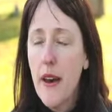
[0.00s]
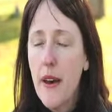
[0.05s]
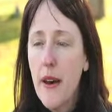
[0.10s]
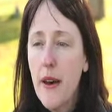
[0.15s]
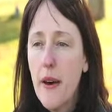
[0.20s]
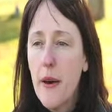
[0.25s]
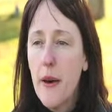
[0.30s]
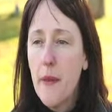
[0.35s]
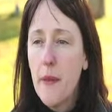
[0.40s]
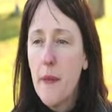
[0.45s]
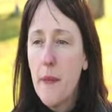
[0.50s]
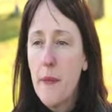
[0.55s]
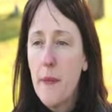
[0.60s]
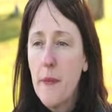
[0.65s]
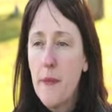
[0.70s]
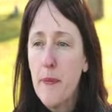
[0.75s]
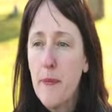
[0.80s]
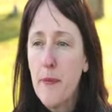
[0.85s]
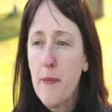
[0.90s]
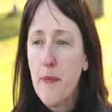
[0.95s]

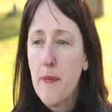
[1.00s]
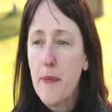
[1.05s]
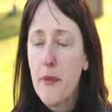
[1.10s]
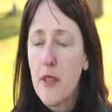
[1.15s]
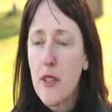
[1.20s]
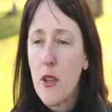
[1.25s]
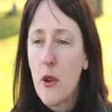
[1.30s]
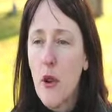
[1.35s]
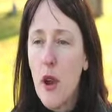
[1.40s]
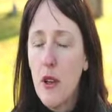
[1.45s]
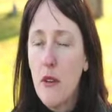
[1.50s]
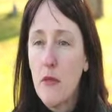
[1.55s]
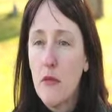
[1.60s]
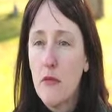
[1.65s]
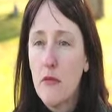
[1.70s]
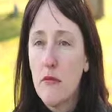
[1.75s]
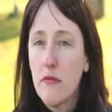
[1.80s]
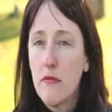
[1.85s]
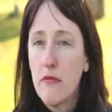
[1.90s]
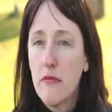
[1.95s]
Um, so I
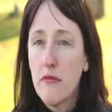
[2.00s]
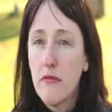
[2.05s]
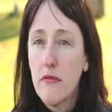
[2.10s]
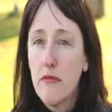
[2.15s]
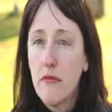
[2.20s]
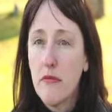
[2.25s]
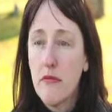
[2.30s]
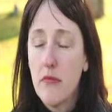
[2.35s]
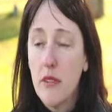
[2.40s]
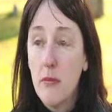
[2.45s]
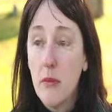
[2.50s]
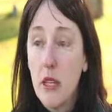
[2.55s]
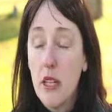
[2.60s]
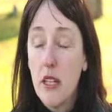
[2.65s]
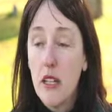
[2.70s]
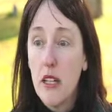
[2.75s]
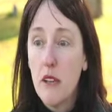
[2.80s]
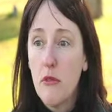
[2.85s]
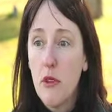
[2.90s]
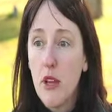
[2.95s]

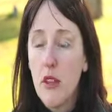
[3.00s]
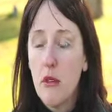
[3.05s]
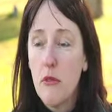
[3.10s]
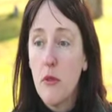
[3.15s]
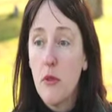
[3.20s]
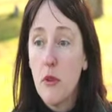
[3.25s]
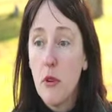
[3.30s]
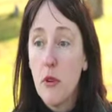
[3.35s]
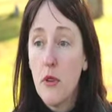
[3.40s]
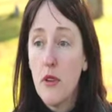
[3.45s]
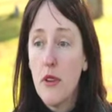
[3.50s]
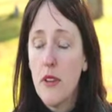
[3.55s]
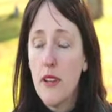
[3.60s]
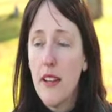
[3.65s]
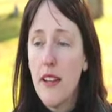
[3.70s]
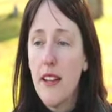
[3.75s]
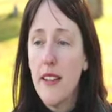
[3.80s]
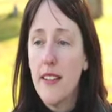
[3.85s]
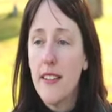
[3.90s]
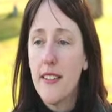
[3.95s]
immediately read the book
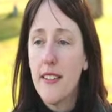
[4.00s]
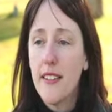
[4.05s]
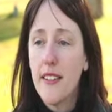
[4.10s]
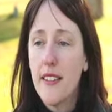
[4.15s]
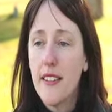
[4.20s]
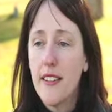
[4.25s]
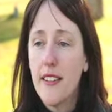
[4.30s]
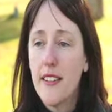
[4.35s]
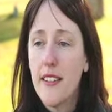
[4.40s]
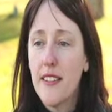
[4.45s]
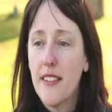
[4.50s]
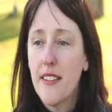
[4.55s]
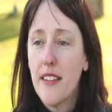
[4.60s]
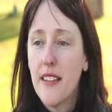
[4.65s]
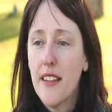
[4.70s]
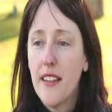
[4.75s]
and uh,